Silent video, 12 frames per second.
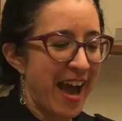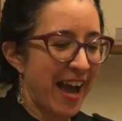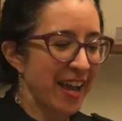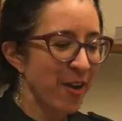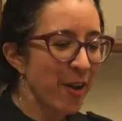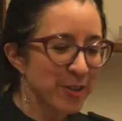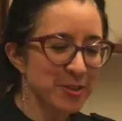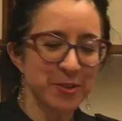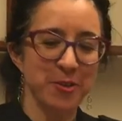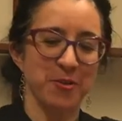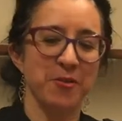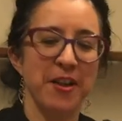I
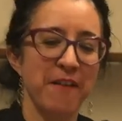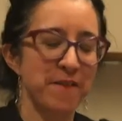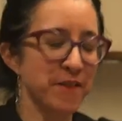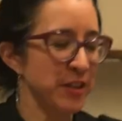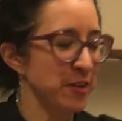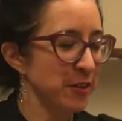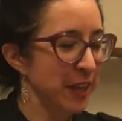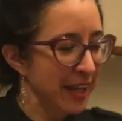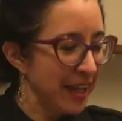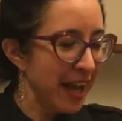also feel like